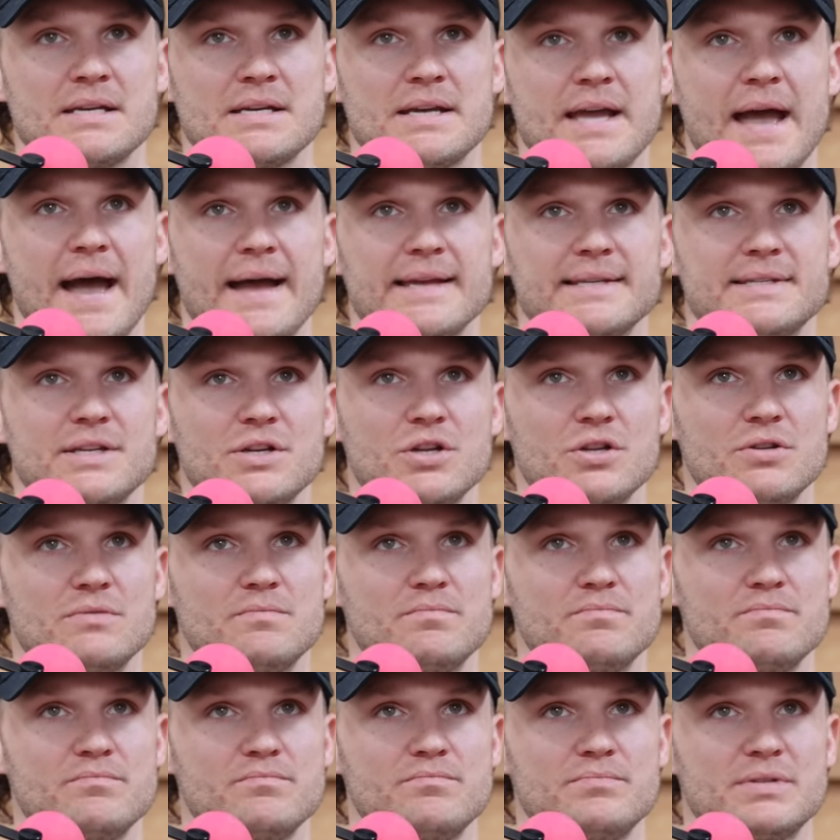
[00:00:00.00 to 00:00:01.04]
as
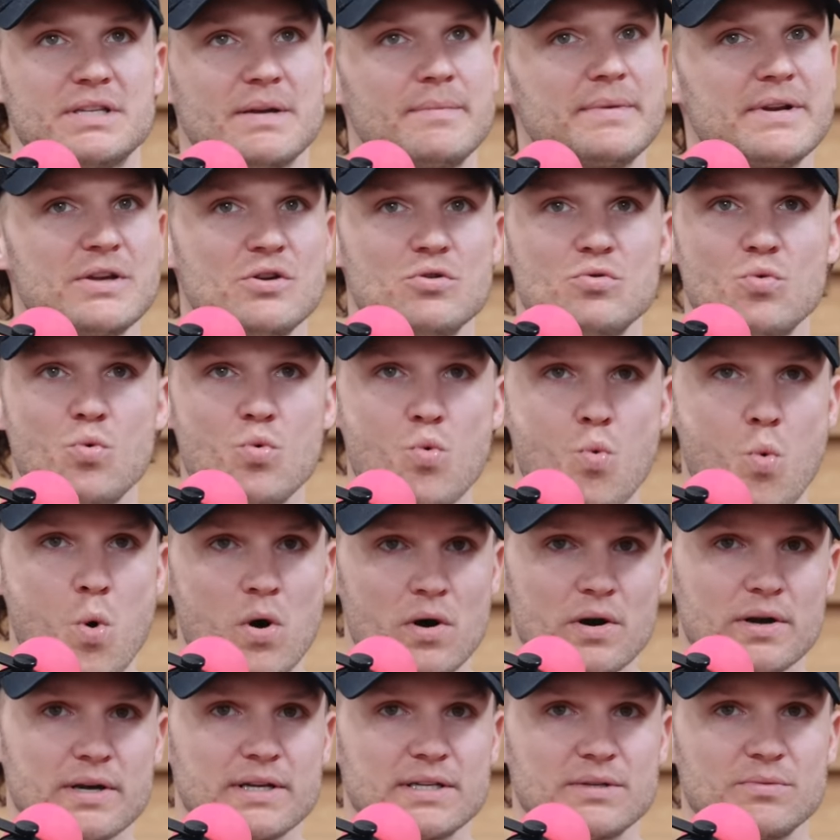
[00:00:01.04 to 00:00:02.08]
somebody who
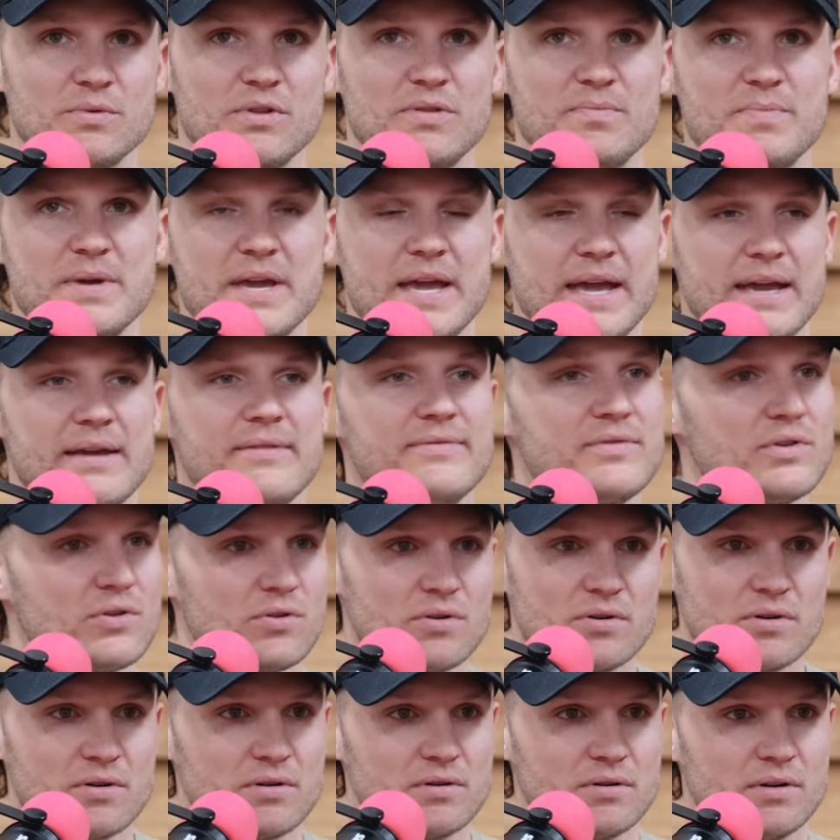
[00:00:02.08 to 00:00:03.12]
works with
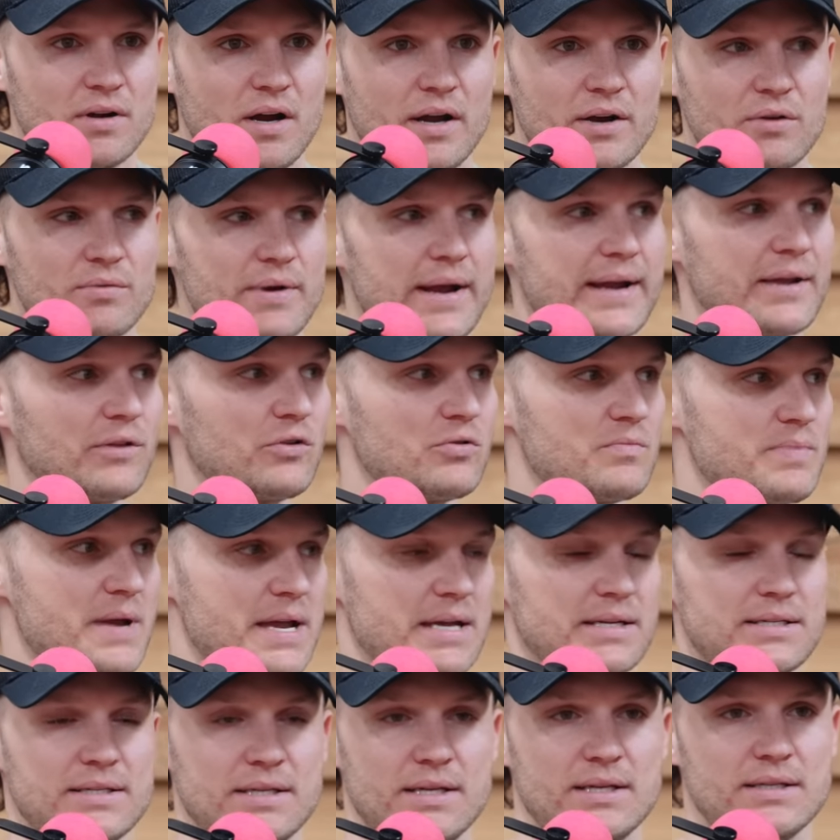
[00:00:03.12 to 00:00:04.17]
behavior on a regular
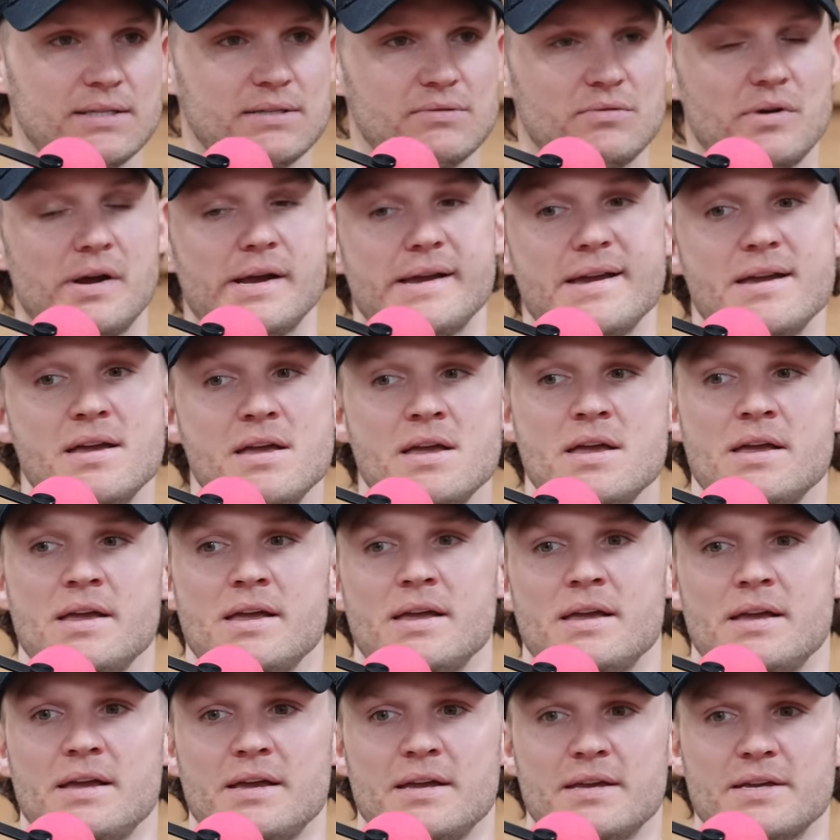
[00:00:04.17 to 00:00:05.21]
basis, right,
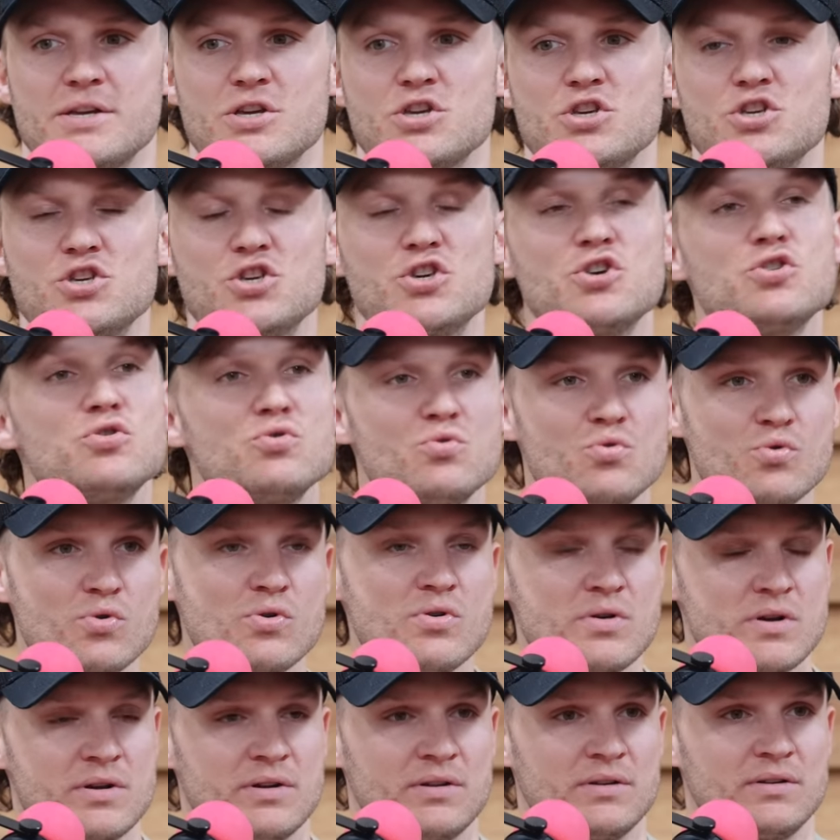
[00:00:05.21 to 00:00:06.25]
you
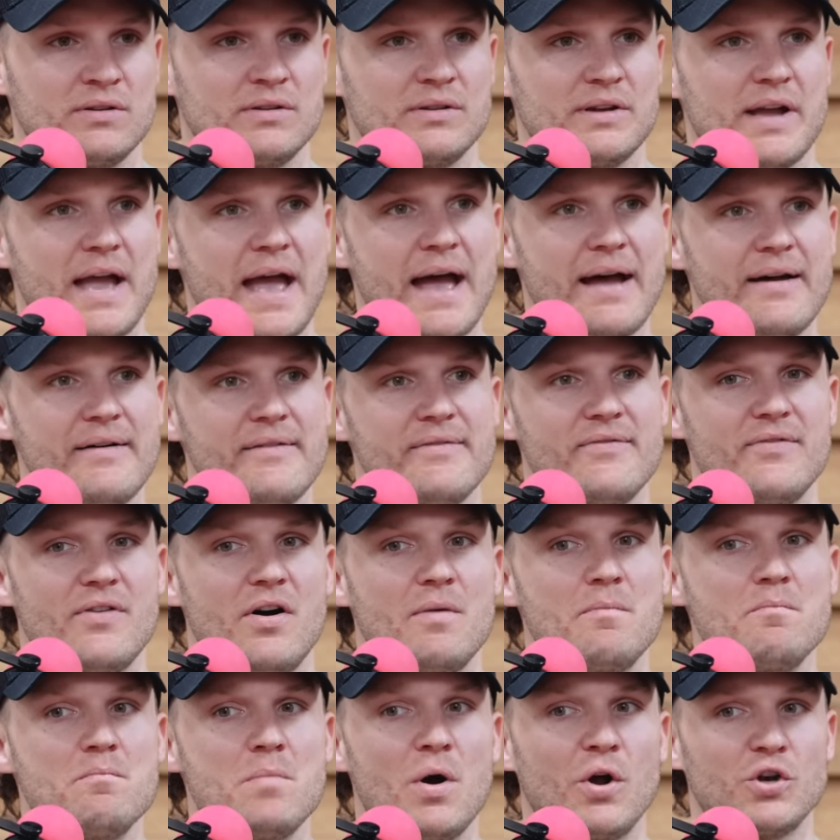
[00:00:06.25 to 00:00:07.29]
have a
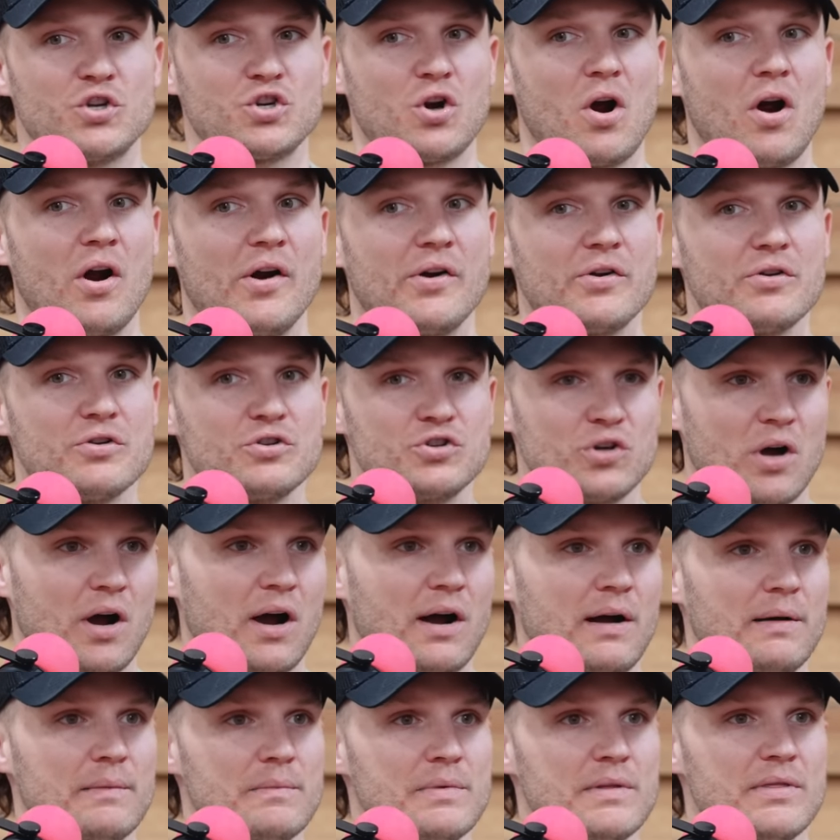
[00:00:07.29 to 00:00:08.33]
much harder
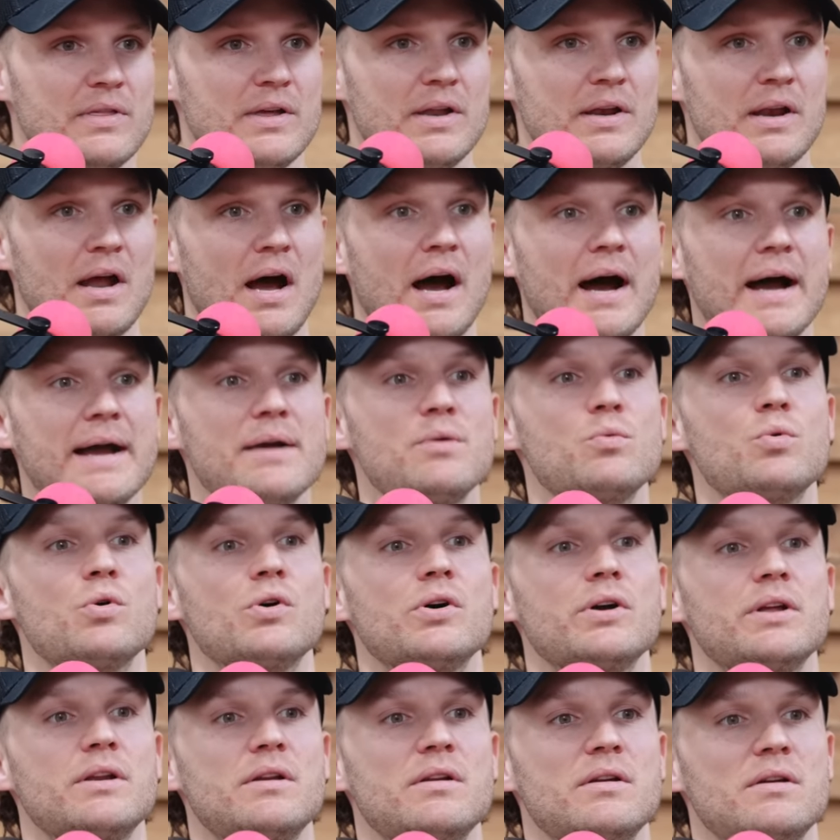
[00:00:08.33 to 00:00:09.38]
job than I
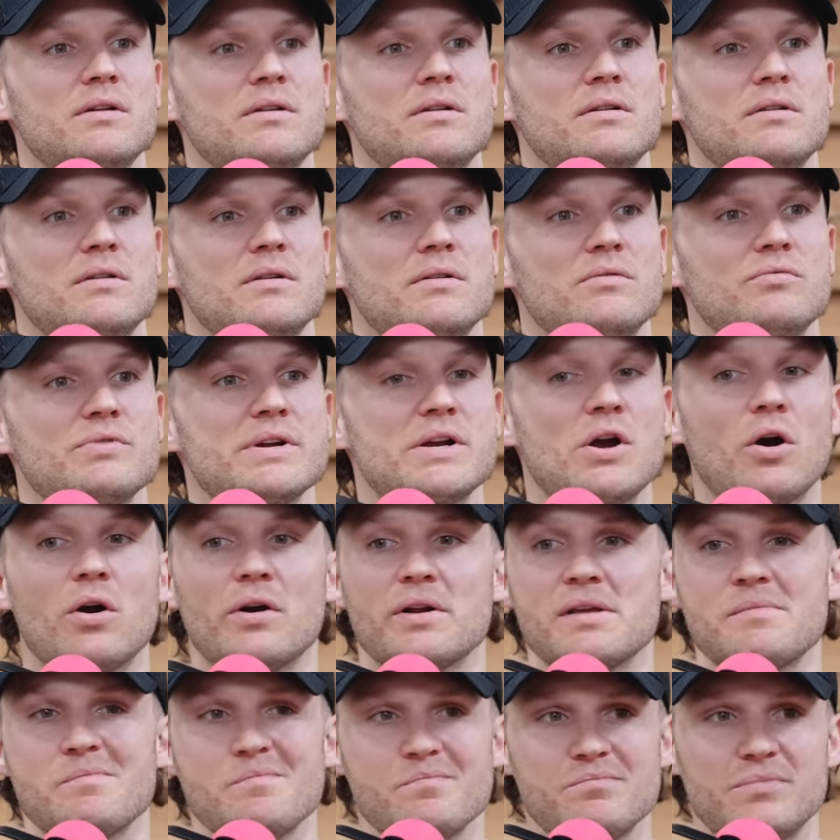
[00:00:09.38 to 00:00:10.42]
would
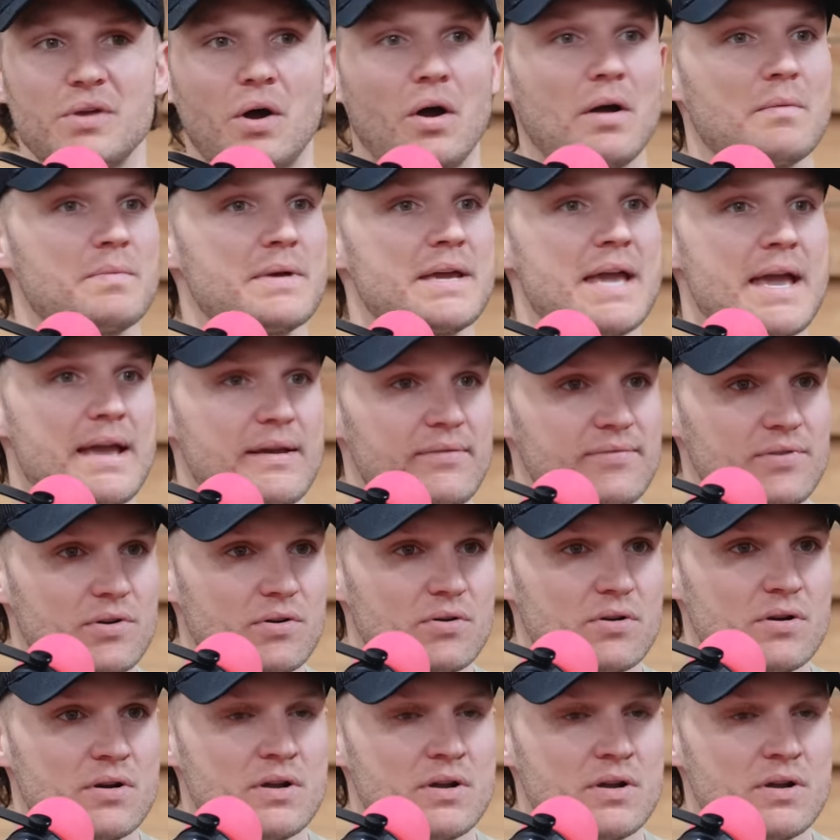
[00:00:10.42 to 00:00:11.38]
regarding dog behavior.